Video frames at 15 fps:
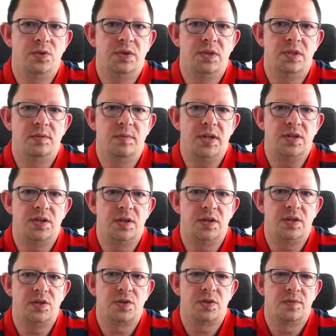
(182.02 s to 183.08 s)
this
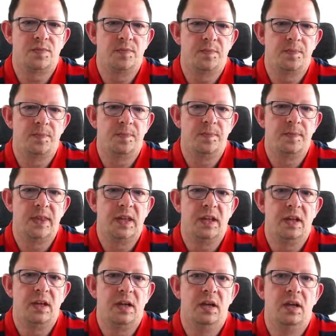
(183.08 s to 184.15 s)
message
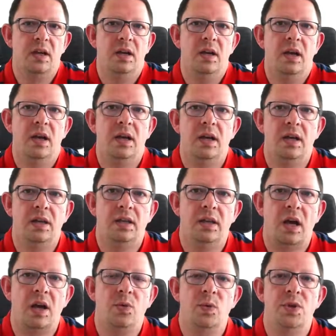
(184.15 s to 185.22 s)
and
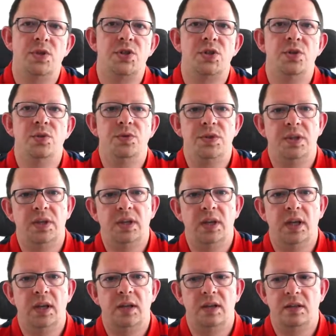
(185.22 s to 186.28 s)
I will snooze it
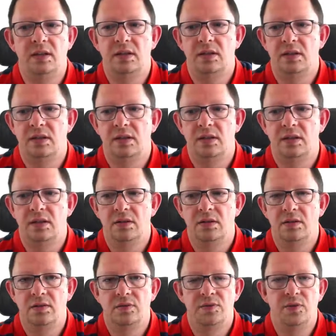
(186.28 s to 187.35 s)
again
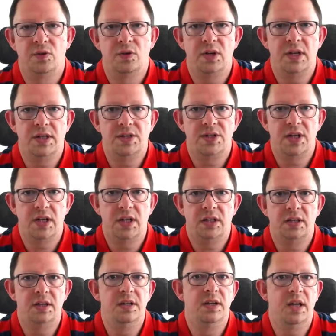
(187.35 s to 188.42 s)
for, let's say,
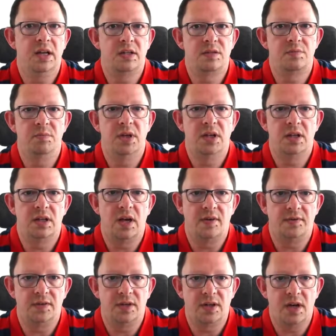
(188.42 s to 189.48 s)
the next minute
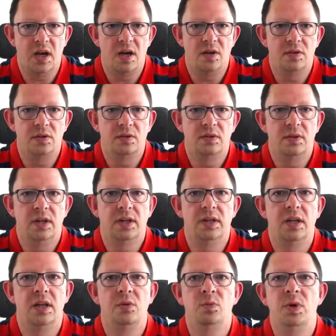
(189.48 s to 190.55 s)
after now, and
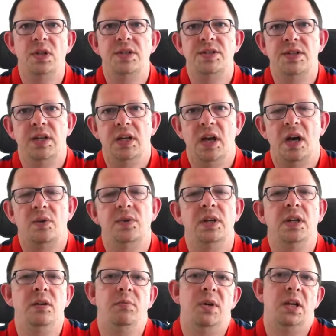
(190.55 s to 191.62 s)
then we'll see how the
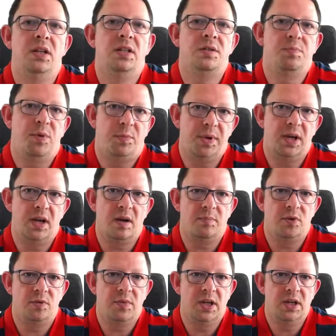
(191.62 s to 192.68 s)
email is popping
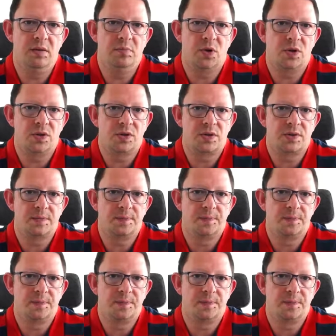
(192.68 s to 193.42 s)
up on my inbox.